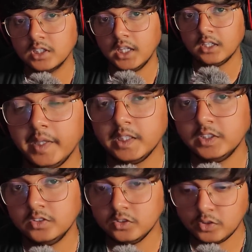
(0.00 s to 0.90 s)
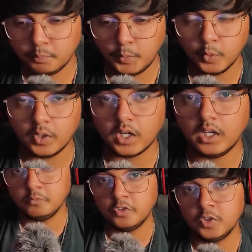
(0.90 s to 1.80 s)
Like, I think this is the pure
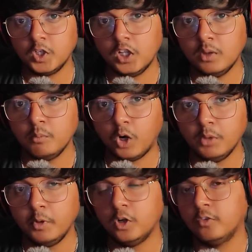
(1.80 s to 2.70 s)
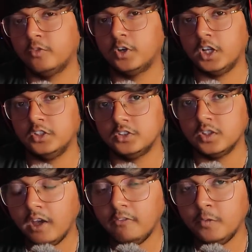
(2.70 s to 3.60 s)
physical embodiment of cringe.
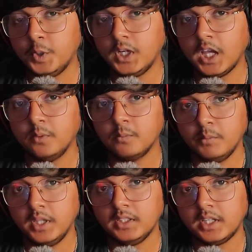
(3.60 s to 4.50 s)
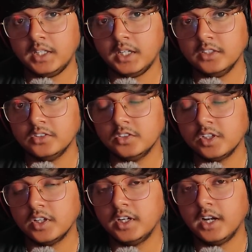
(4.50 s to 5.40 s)
Every time main character and his
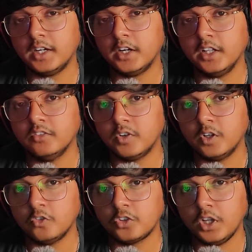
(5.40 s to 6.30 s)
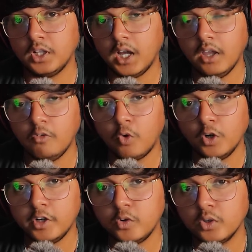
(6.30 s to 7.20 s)
sister interacted in front of screen, I
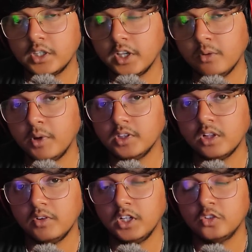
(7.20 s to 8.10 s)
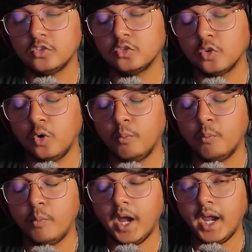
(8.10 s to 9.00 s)
wanted to kill myself. It is so
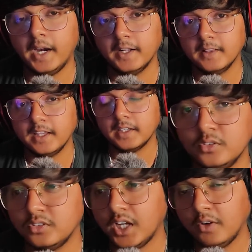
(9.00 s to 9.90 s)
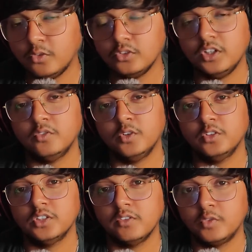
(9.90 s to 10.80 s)
bad. Like, you just have to see it for
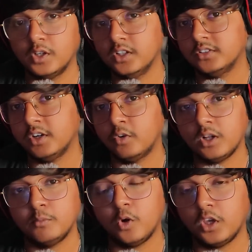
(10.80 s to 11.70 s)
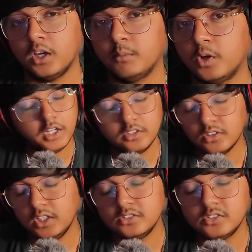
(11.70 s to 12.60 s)
yourself to understand what I'm talking about.
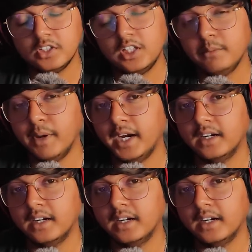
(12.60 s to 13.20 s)
It's really bad.